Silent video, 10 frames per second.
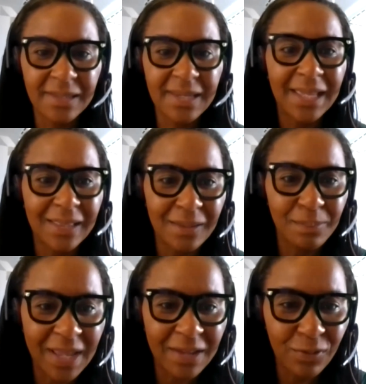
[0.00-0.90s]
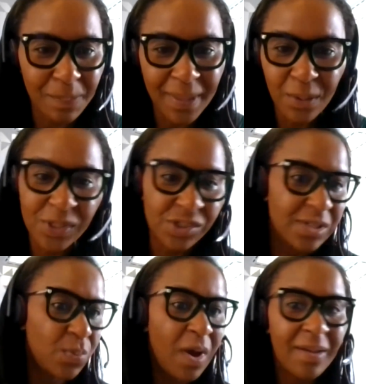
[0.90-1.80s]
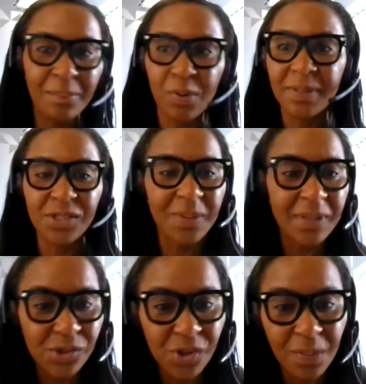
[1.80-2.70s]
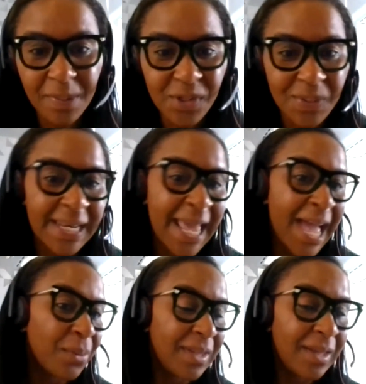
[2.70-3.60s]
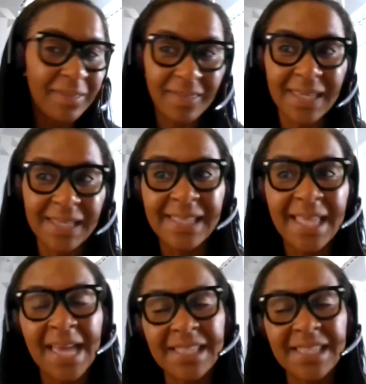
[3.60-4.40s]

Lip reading: take the bravery pill, which is why I'm probably doing the job I'm doing now and the other things there.